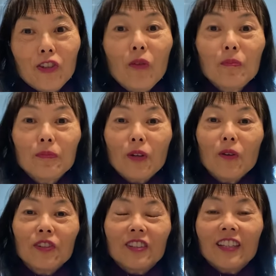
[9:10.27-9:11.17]

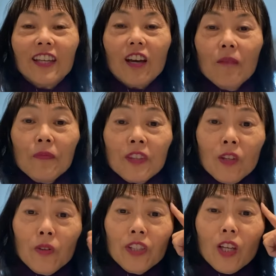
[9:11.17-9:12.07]
Don't think,
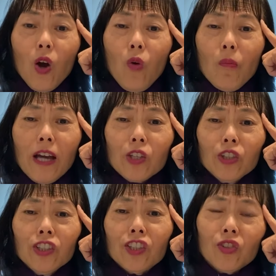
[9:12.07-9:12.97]
oh my
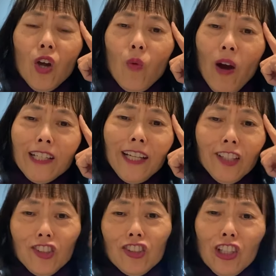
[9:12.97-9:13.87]
goodness, why did I
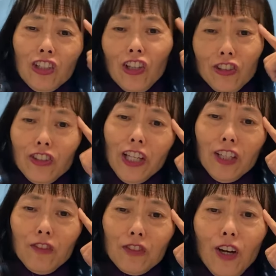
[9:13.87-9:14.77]
just think another
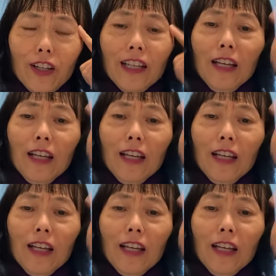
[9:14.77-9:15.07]
negative thought?